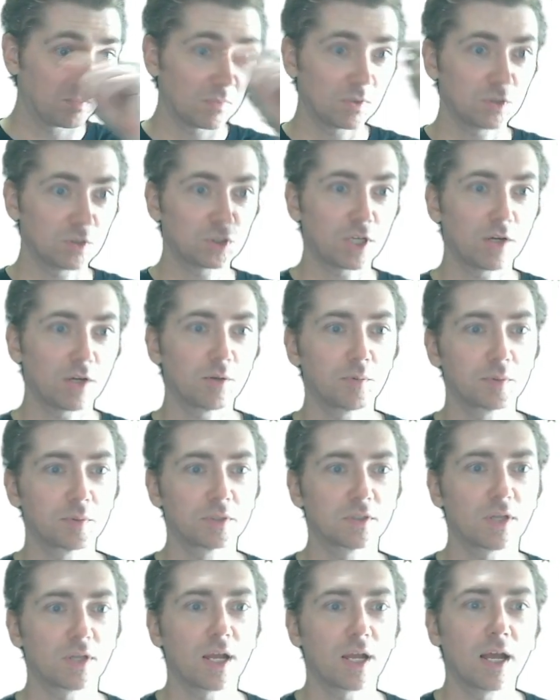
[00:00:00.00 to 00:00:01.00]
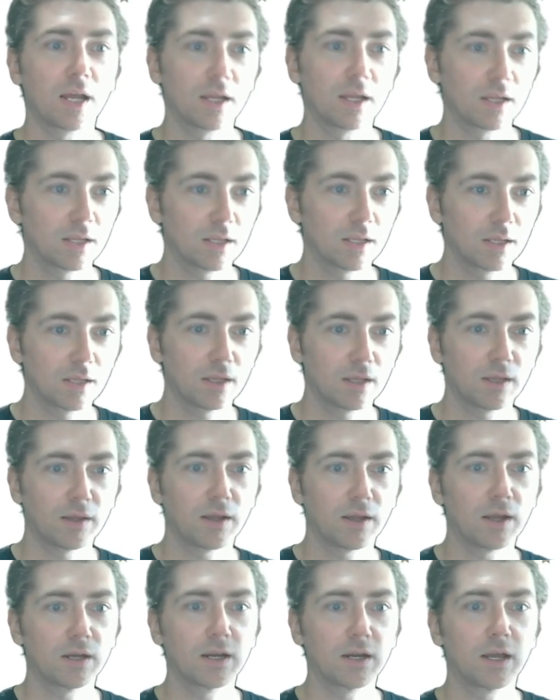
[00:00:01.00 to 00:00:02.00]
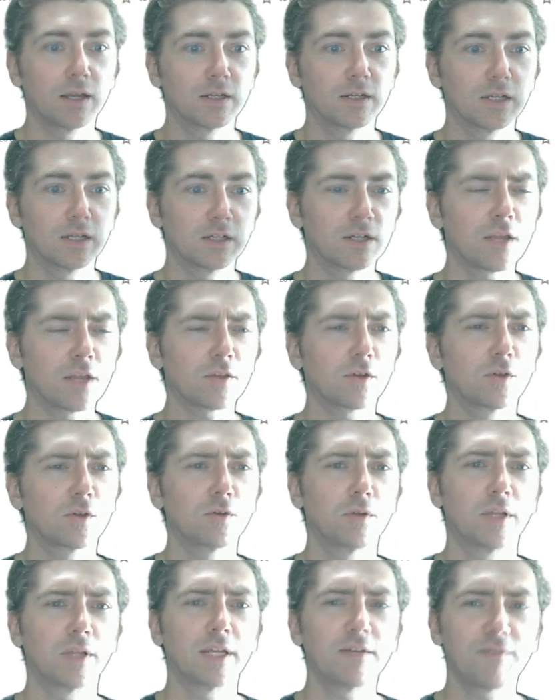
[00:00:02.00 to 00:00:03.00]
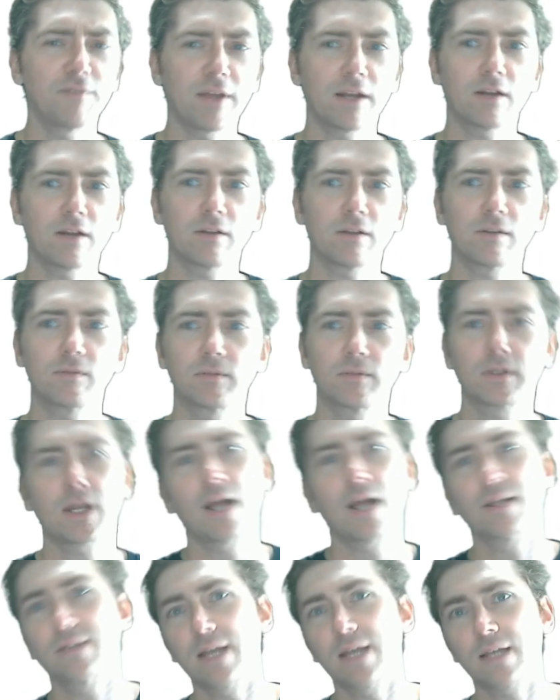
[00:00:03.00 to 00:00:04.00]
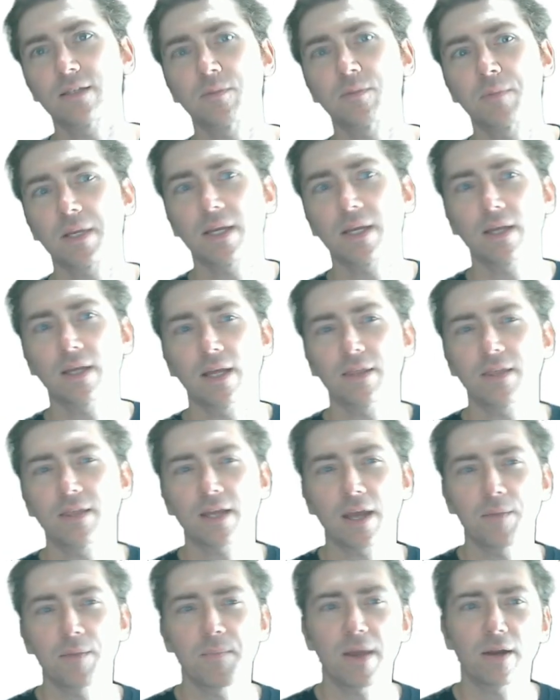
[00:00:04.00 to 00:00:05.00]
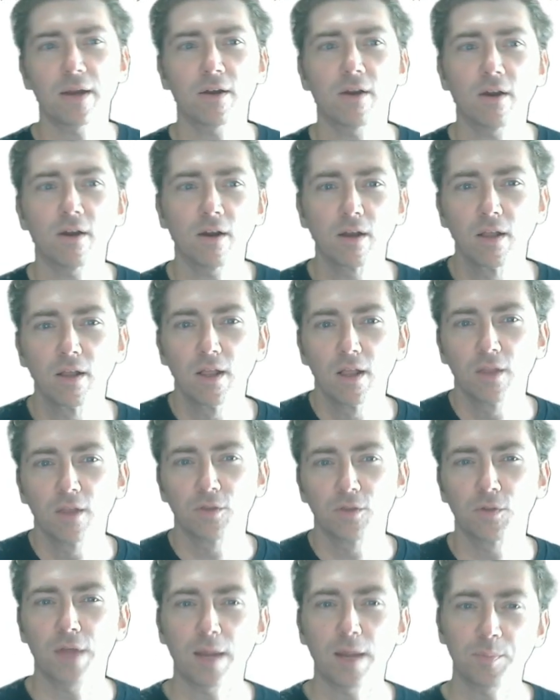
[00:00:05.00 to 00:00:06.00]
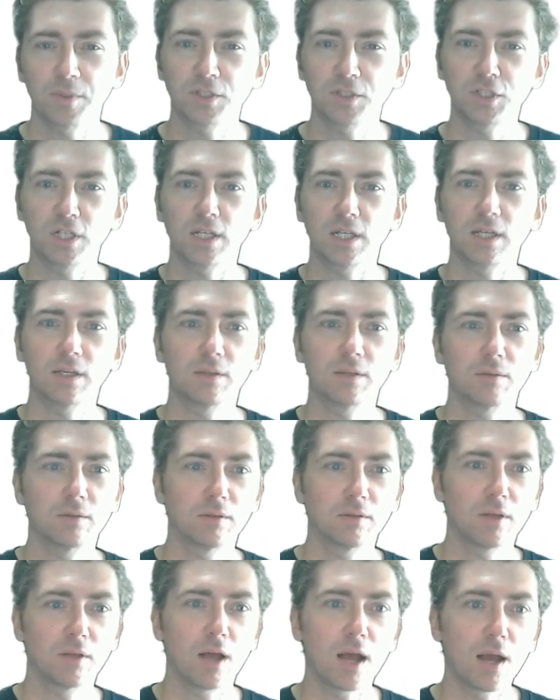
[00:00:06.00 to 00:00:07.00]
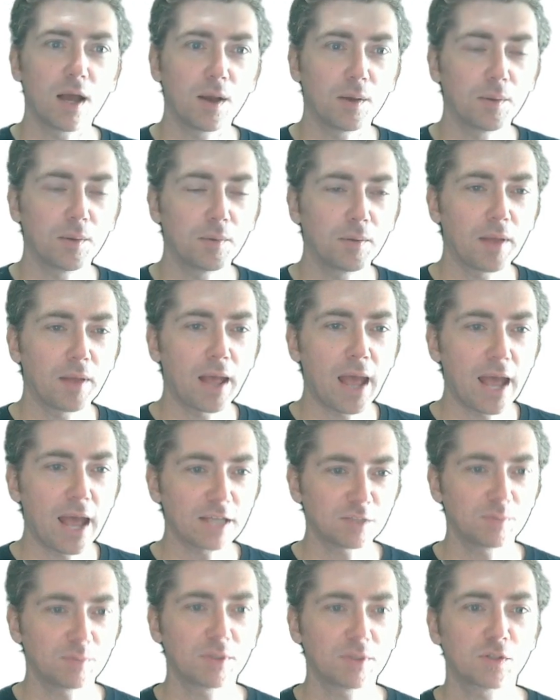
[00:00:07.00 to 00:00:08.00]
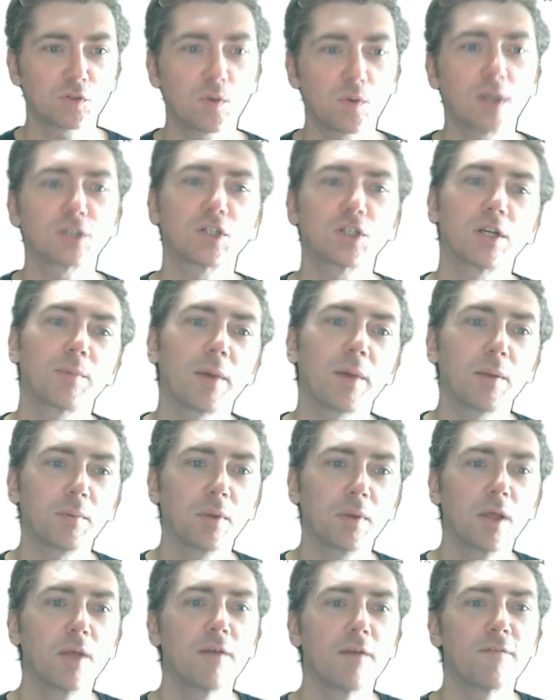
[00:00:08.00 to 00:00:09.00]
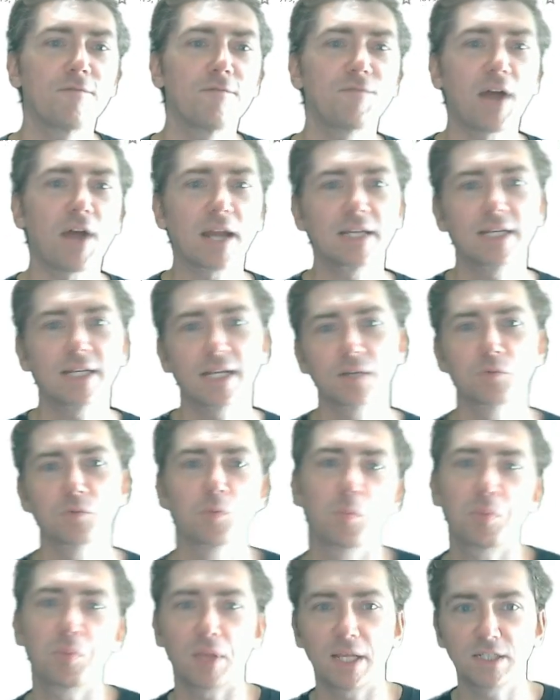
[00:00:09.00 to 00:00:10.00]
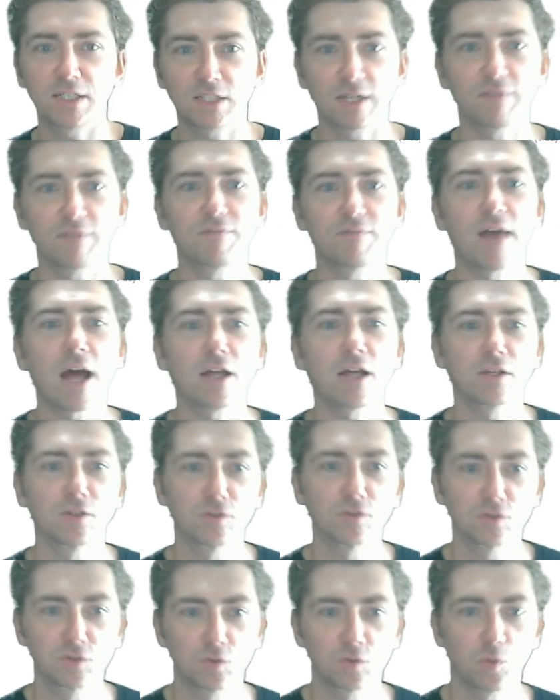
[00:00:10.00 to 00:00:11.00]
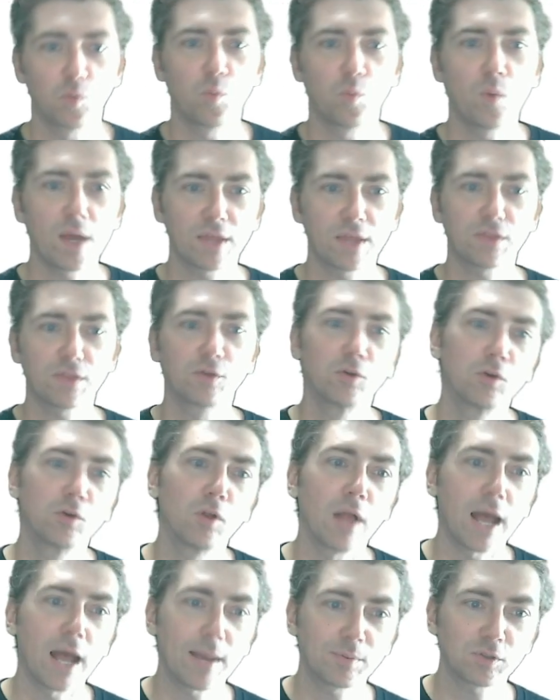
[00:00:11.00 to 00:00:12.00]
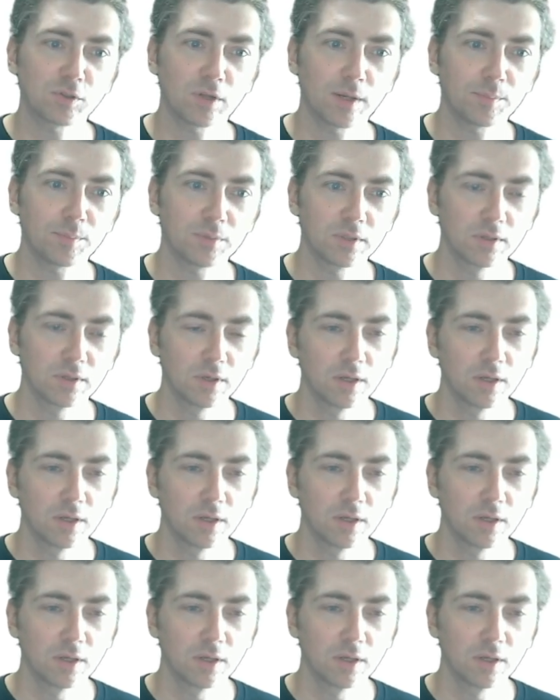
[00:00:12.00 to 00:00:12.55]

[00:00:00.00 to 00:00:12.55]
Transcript: Cheryl was another Google innovator contacted me. I think I met her through that, but she asked me this question about finding and replacing values with Google Apps Script,